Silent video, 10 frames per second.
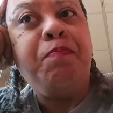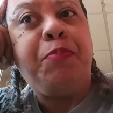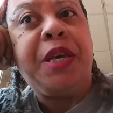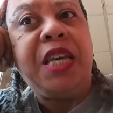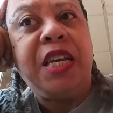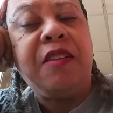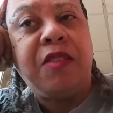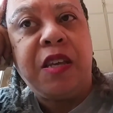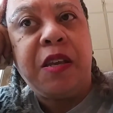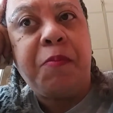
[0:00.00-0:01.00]

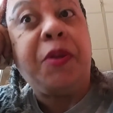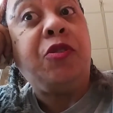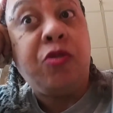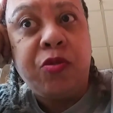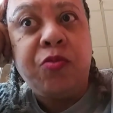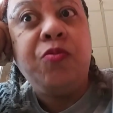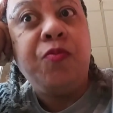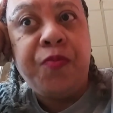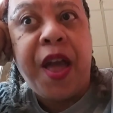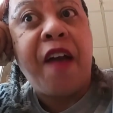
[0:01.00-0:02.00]
BED, but you do
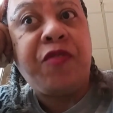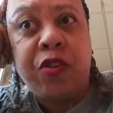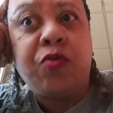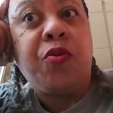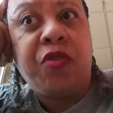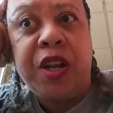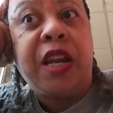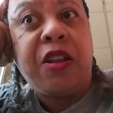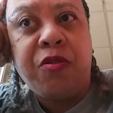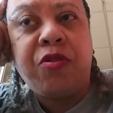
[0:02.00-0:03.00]
have disordered
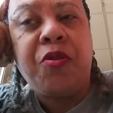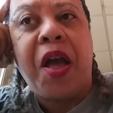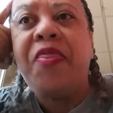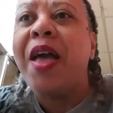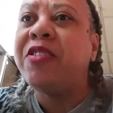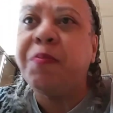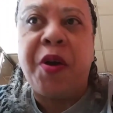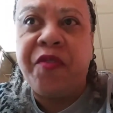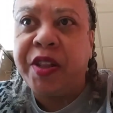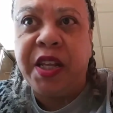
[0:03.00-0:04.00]
eating. You do, and that's
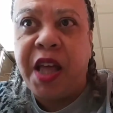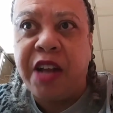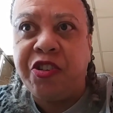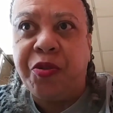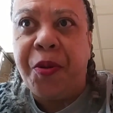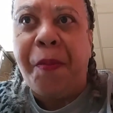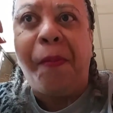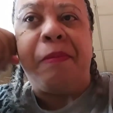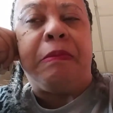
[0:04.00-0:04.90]
perfectly logical.